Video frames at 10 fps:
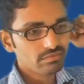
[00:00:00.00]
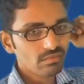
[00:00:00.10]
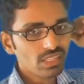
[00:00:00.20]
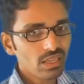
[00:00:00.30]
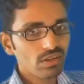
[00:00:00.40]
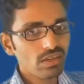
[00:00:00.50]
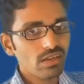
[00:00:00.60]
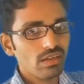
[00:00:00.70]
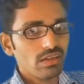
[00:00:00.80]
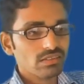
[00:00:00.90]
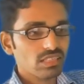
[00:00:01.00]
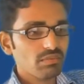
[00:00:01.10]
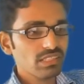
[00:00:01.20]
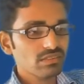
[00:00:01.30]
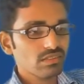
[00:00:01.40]
Okay, that
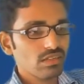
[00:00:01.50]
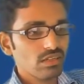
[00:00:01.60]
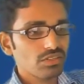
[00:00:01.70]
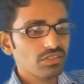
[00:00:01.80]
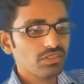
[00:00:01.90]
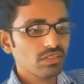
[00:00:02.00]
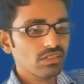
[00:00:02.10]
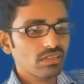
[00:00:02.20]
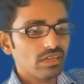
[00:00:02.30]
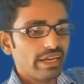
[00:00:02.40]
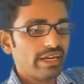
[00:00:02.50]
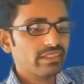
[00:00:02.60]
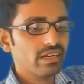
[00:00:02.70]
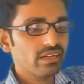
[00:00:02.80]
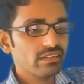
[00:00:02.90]
means at
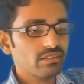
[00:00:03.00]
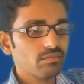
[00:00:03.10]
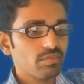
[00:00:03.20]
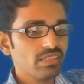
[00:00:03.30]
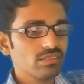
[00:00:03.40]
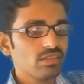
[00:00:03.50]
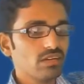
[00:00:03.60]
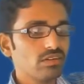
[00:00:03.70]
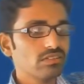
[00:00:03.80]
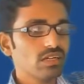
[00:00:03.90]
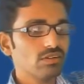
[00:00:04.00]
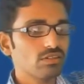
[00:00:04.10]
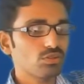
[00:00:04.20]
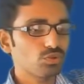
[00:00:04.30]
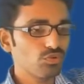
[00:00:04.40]
that place you are going to have the
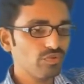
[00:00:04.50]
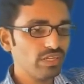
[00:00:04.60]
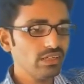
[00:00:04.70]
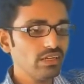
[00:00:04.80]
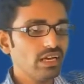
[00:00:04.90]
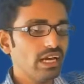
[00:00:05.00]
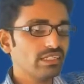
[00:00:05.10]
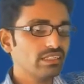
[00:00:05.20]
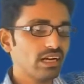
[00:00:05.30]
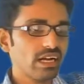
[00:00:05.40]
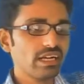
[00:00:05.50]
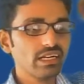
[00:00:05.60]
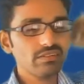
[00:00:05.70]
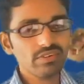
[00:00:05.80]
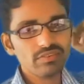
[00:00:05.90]
2V, and the current
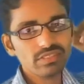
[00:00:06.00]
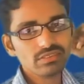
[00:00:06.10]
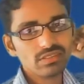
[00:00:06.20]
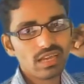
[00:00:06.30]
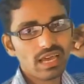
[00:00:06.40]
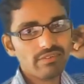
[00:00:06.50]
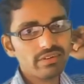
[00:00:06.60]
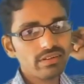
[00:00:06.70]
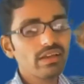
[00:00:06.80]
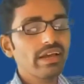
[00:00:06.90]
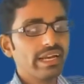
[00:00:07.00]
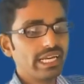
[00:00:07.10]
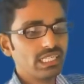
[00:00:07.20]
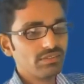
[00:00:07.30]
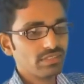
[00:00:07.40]
wave is having
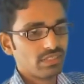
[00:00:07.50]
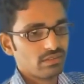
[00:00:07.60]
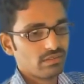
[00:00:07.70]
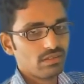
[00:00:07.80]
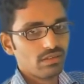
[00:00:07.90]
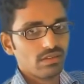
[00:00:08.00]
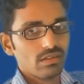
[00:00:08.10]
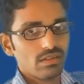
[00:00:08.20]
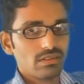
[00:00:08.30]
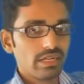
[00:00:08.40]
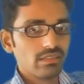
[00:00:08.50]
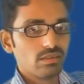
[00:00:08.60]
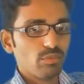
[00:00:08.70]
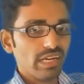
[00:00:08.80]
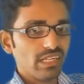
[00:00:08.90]
negative sign, right,
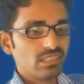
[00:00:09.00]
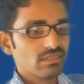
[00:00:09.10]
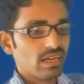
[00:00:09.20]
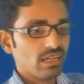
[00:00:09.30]
minus I.